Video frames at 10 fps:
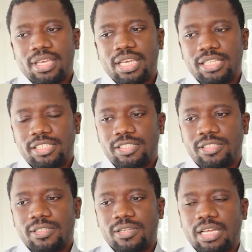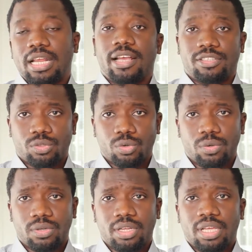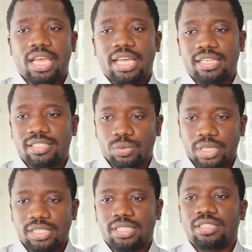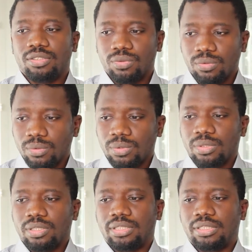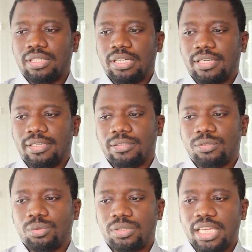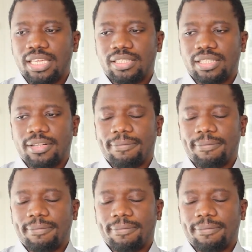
is at high school and is ready to take